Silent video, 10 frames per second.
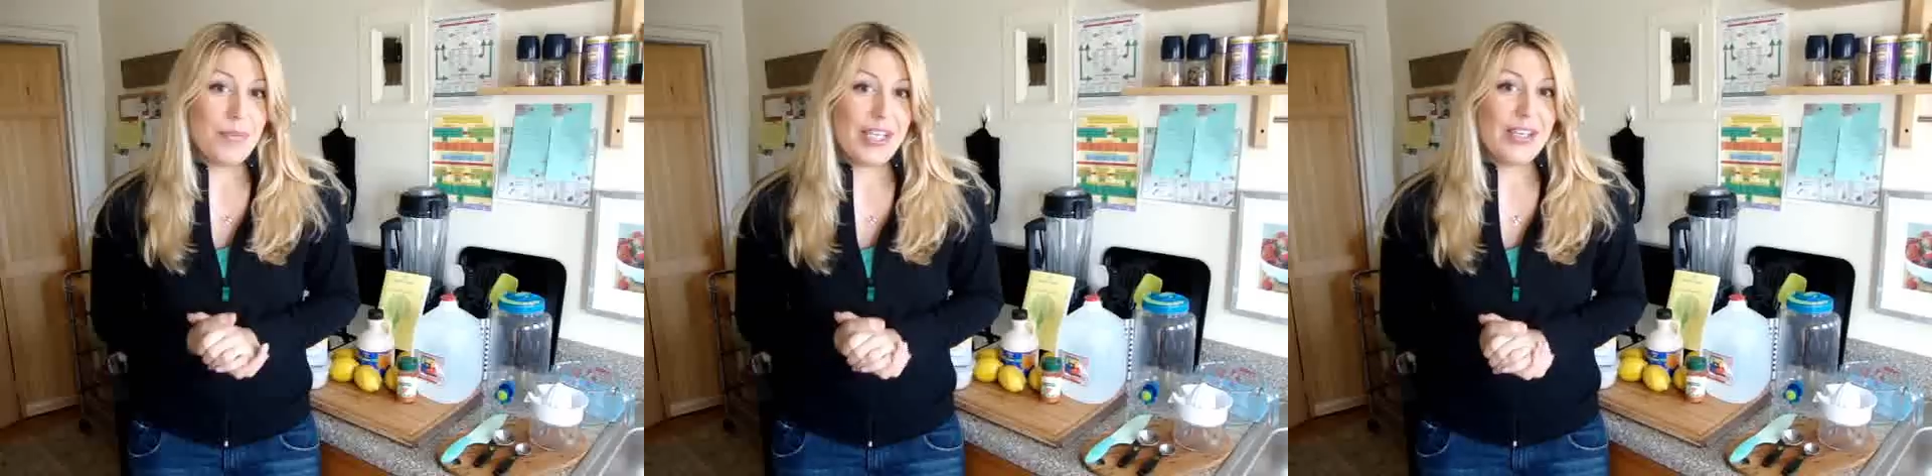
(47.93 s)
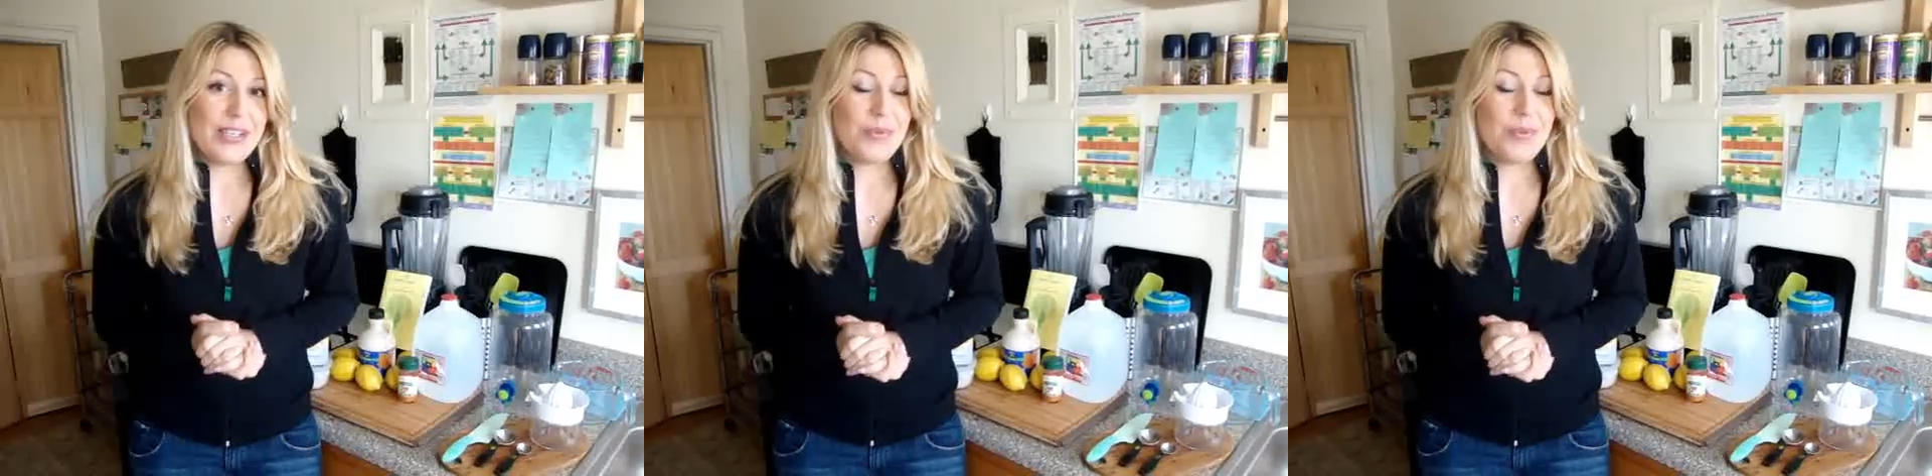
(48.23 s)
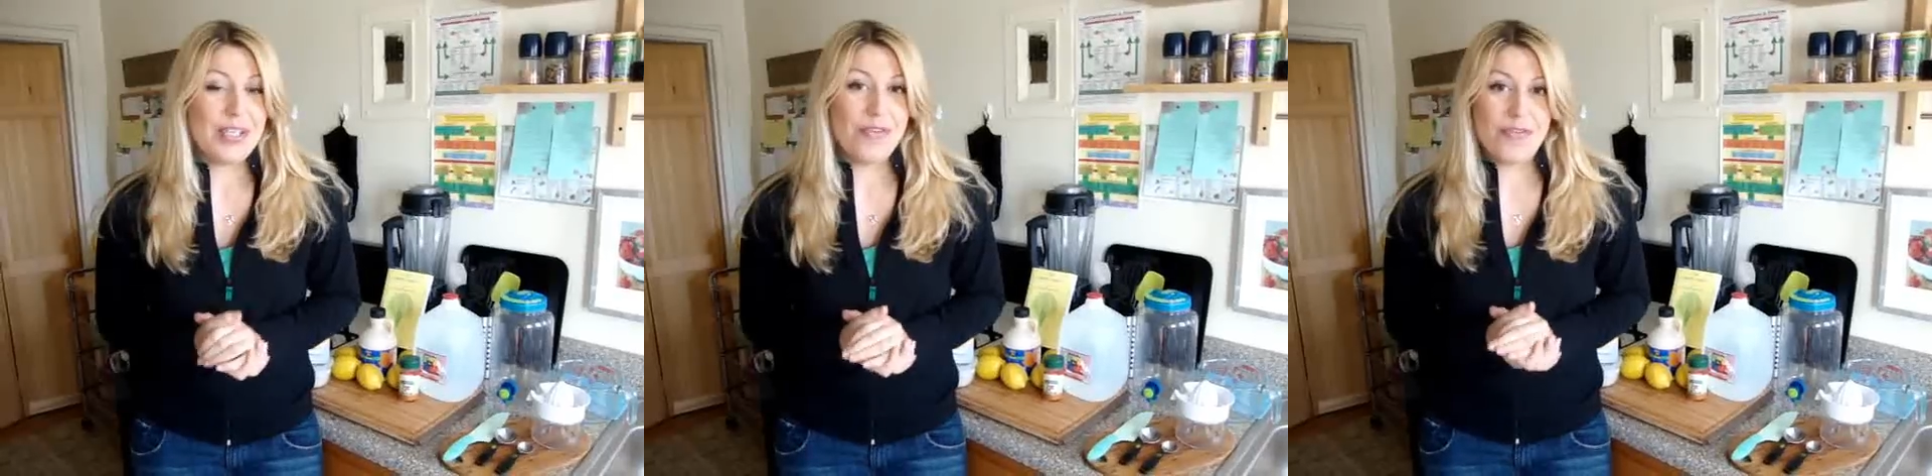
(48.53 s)
it because it
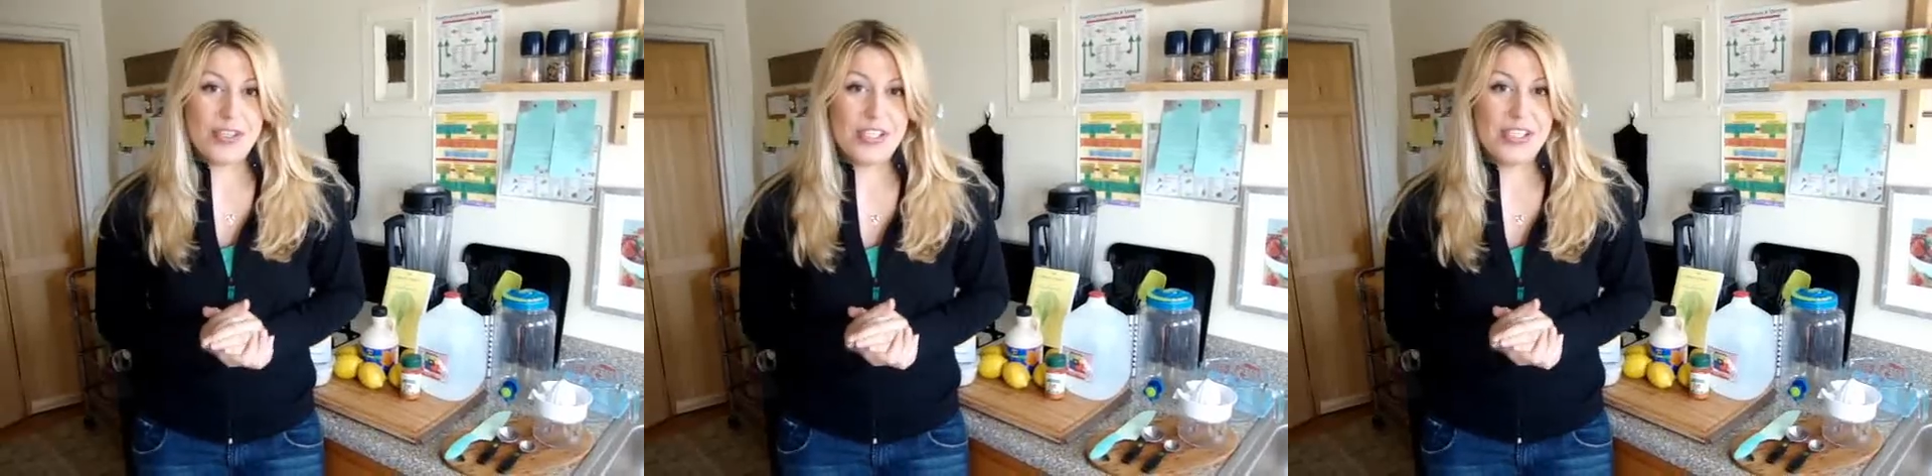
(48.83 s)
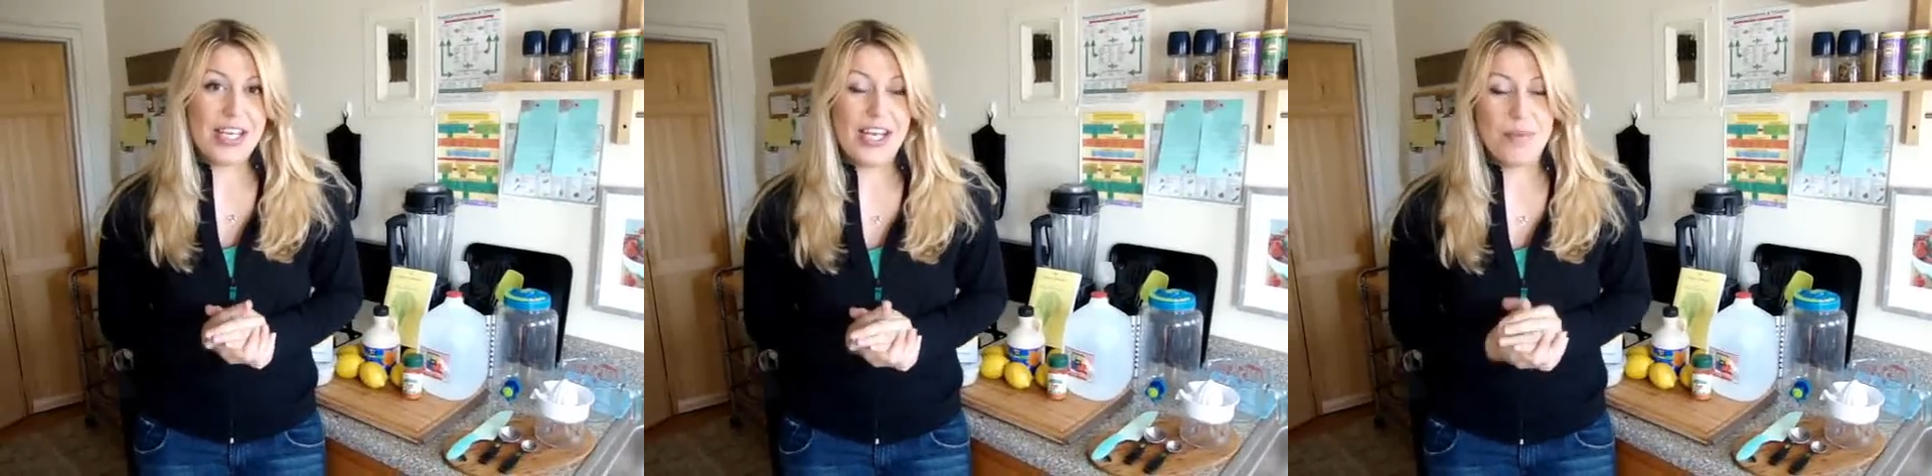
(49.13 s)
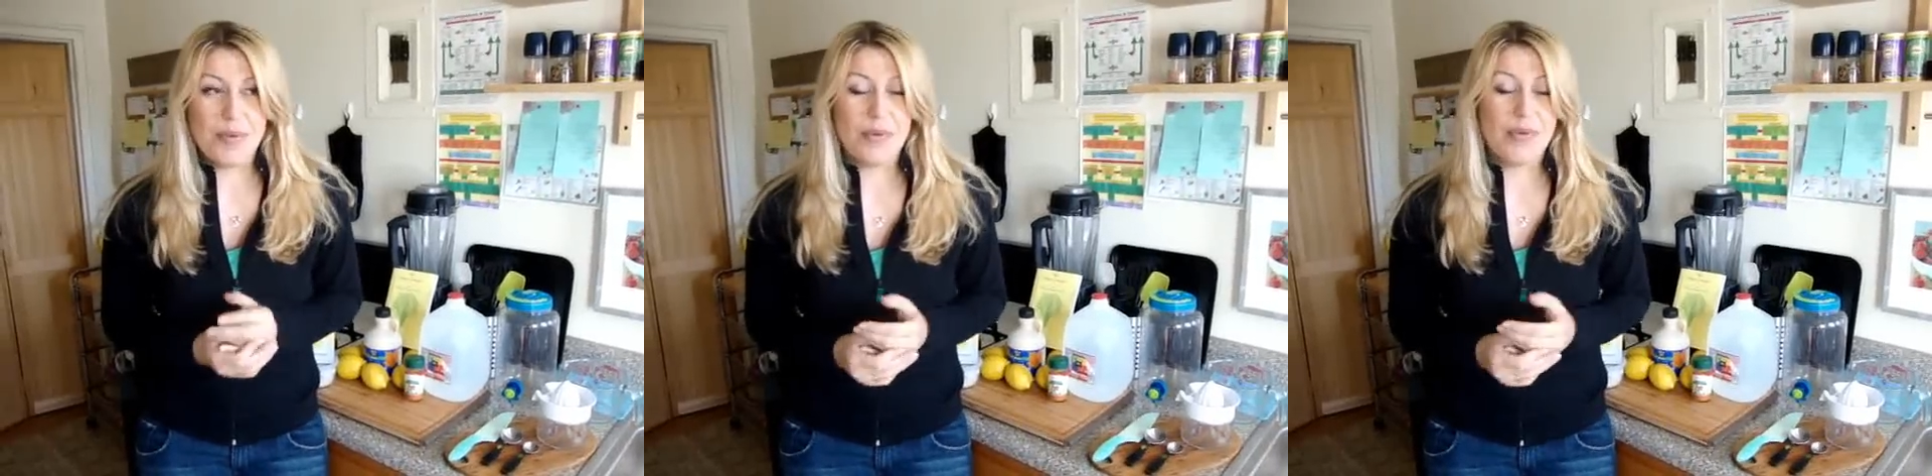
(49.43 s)
was our first time and